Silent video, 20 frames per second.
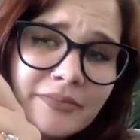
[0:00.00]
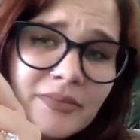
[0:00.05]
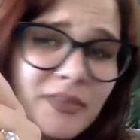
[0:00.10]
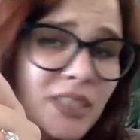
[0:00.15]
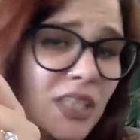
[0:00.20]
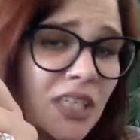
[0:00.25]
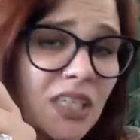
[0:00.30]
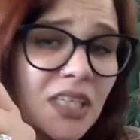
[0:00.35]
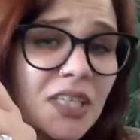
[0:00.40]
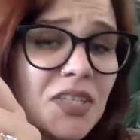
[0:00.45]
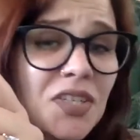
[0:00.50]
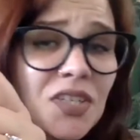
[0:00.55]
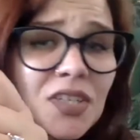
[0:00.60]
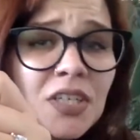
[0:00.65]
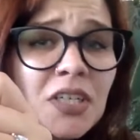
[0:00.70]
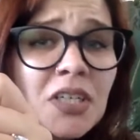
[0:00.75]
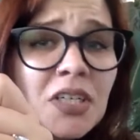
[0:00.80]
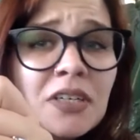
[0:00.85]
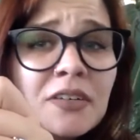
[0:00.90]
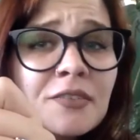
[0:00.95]
And it
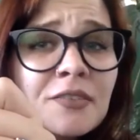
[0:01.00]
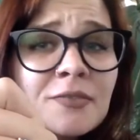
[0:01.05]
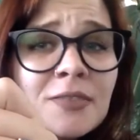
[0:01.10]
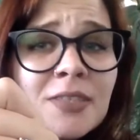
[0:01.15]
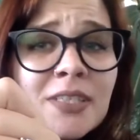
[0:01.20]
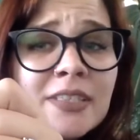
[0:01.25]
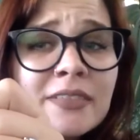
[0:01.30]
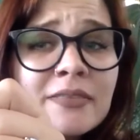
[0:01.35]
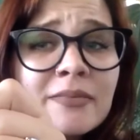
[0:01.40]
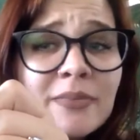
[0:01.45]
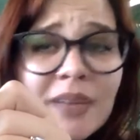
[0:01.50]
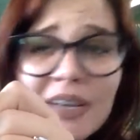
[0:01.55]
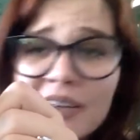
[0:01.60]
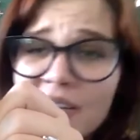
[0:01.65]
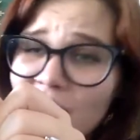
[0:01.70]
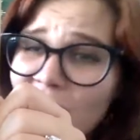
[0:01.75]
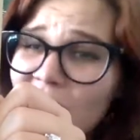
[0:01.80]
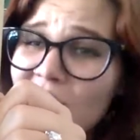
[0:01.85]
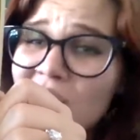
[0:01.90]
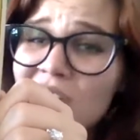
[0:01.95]
serves, and
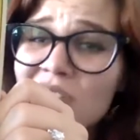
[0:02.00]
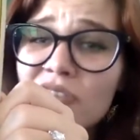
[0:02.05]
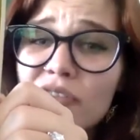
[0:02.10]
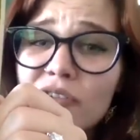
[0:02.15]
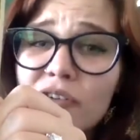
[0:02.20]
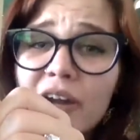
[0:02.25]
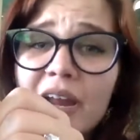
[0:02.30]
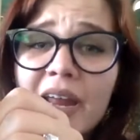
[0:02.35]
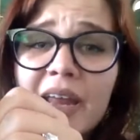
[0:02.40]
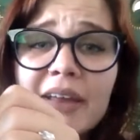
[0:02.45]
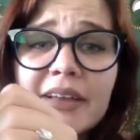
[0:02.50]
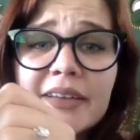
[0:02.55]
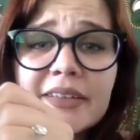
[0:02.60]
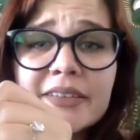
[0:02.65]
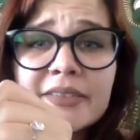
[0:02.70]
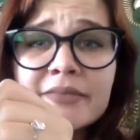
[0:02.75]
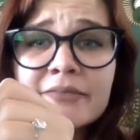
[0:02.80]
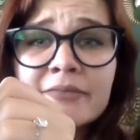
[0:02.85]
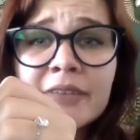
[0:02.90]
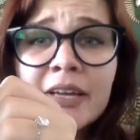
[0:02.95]
he looks great.
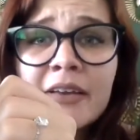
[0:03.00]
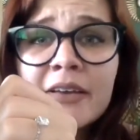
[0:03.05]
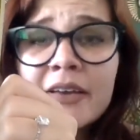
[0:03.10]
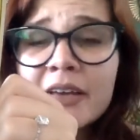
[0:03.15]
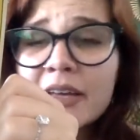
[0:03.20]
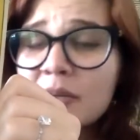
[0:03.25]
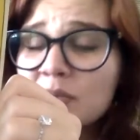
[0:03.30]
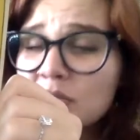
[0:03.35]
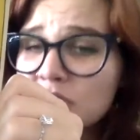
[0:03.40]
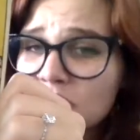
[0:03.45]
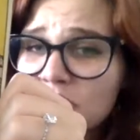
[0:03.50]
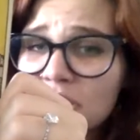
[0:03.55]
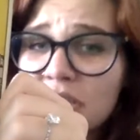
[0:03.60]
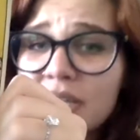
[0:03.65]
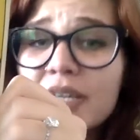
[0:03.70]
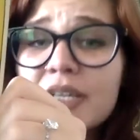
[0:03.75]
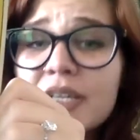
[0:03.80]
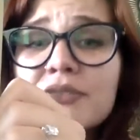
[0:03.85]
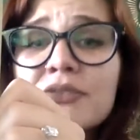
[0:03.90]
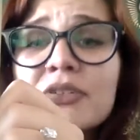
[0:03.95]
I'm sure
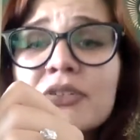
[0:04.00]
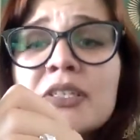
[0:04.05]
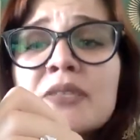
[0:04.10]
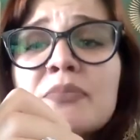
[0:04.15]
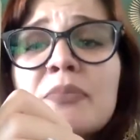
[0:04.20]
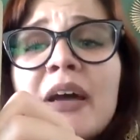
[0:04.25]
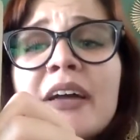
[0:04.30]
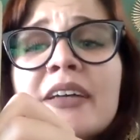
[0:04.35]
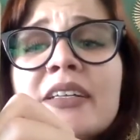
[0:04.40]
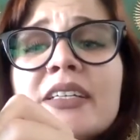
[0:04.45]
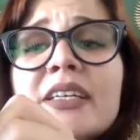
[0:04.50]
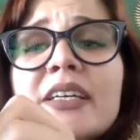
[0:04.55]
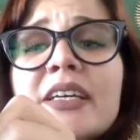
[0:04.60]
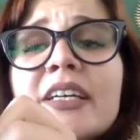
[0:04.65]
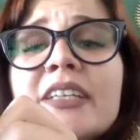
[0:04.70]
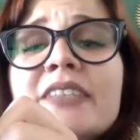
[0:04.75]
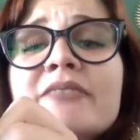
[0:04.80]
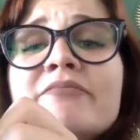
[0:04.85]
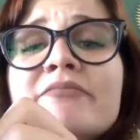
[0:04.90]
he's respected.